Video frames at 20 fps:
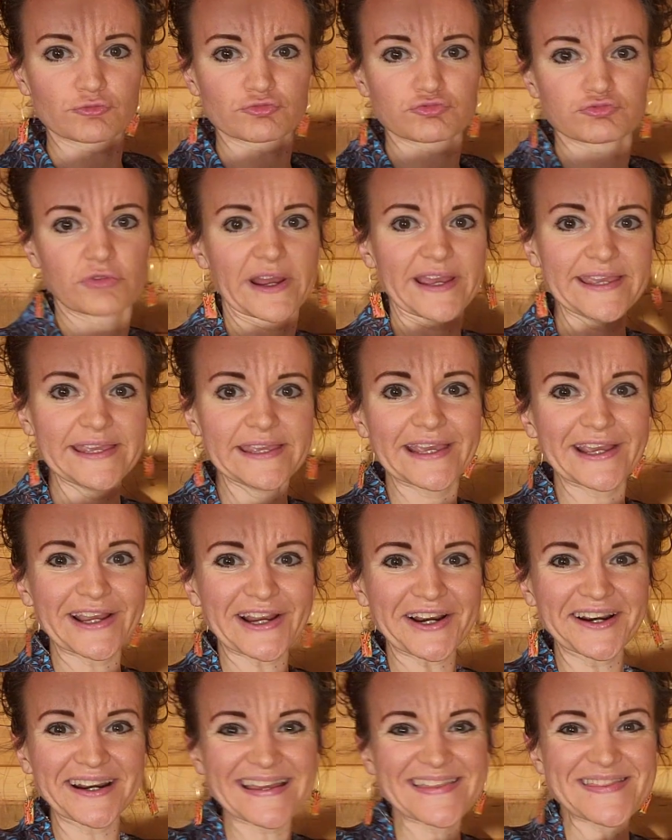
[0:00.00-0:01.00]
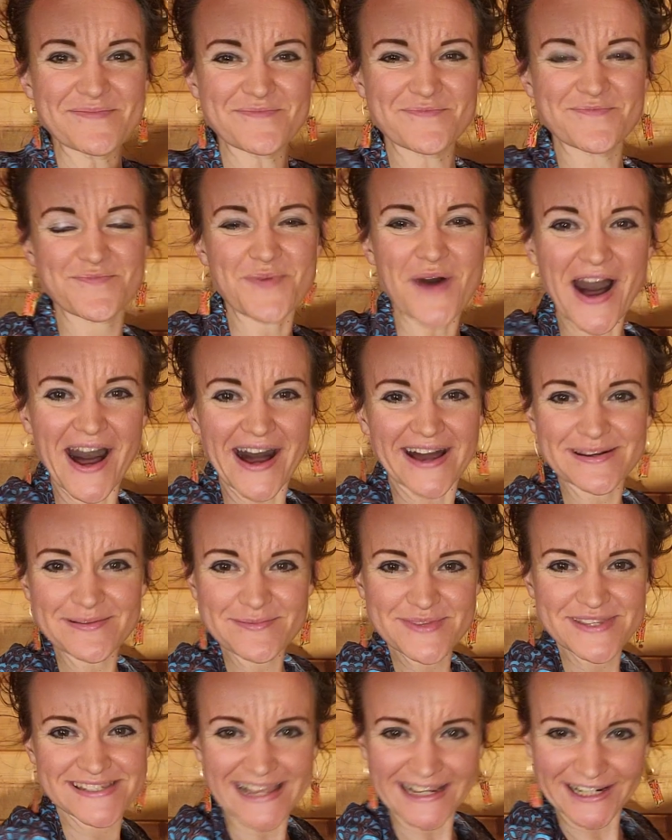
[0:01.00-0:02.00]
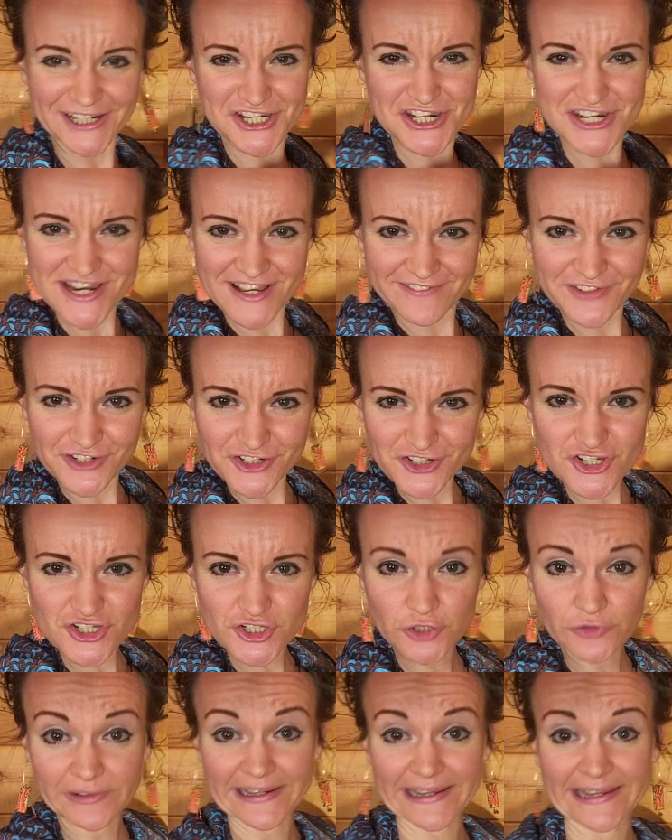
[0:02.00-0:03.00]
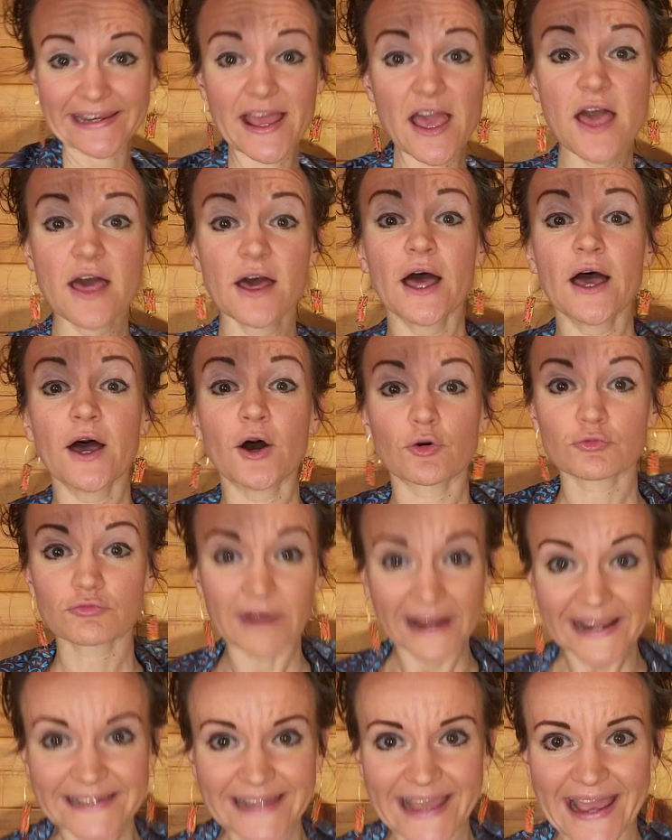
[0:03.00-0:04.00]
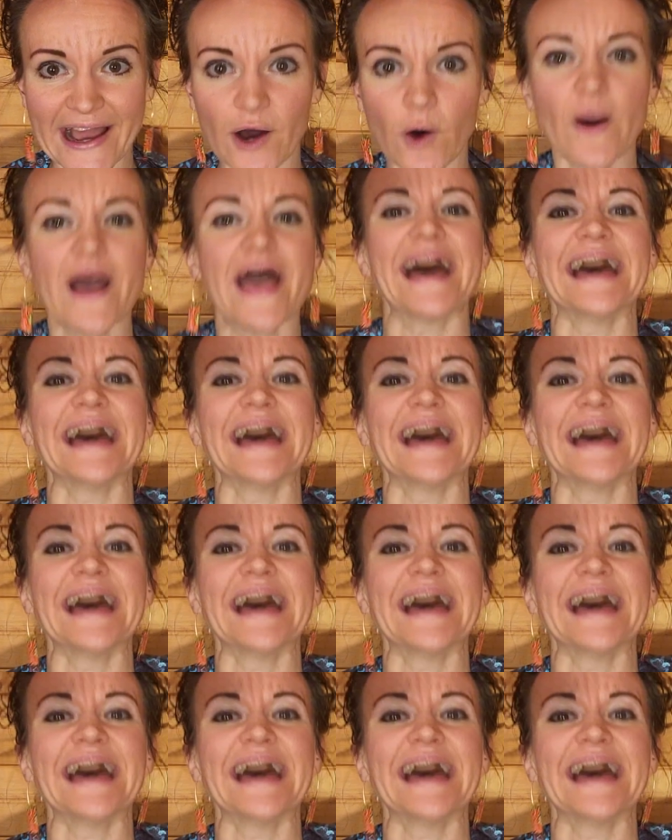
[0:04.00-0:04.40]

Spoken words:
right here in the bottom section of your screen right now,